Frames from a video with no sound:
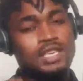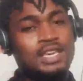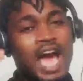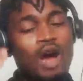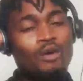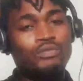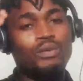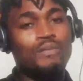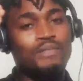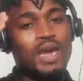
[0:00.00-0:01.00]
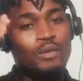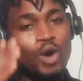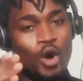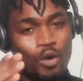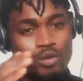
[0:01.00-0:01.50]
Cal
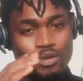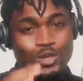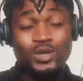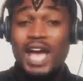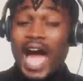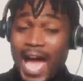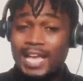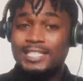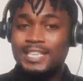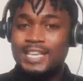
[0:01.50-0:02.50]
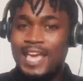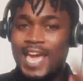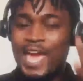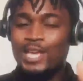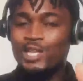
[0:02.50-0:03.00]
Dunero. So guys,
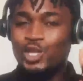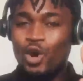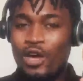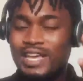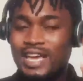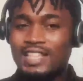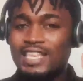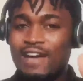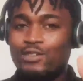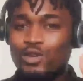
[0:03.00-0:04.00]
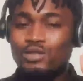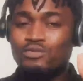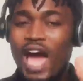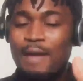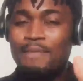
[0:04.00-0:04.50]
enjoy Khaligraph Jones
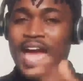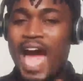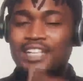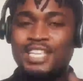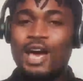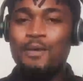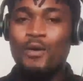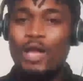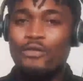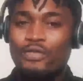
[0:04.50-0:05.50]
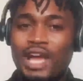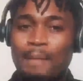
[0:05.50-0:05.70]
vibe and tell me what you think